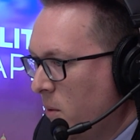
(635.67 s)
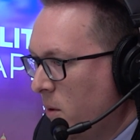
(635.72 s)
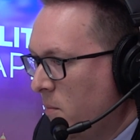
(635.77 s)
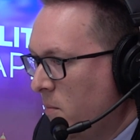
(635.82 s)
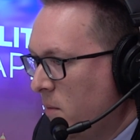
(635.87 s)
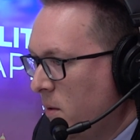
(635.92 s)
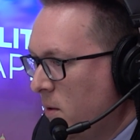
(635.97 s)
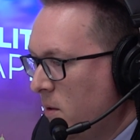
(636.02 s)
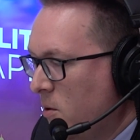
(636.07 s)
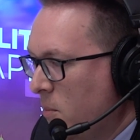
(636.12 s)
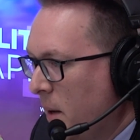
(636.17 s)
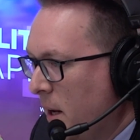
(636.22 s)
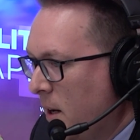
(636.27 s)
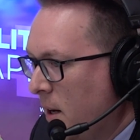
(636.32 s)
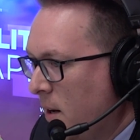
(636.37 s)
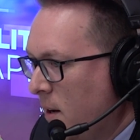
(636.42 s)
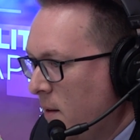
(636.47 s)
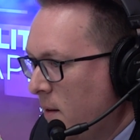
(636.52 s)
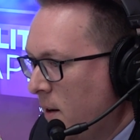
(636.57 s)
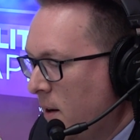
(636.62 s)
What did you
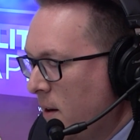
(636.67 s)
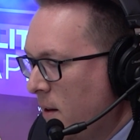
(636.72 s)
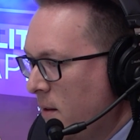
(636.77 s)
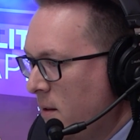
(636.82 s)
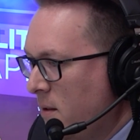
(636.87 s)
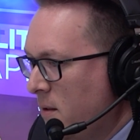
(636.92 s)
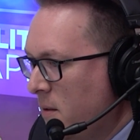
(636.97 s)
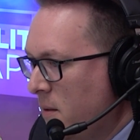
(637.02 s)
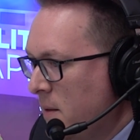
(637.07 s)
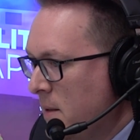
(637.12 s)
make anything out of this?